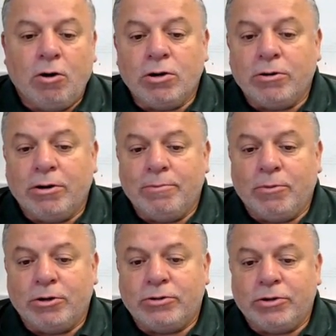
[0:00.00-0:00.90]
ongoing
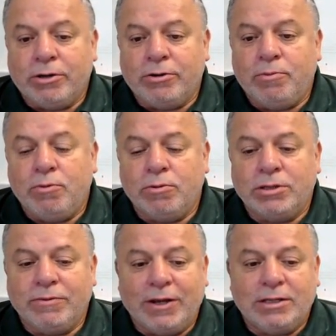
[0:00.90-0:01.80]
monitoring and
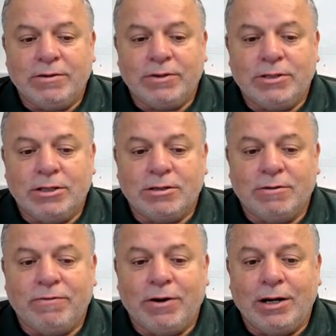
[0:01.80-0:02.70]
reporting activities,
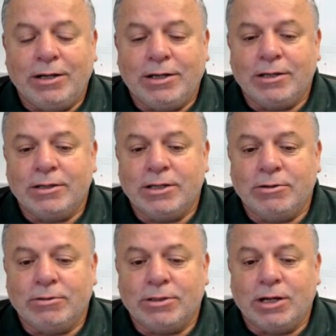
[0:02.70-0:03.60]
and finally,
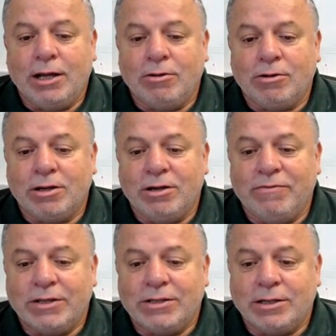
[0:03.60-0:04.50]
continual dialogue and
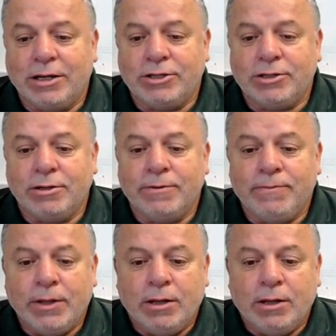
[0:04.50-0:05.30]
investigation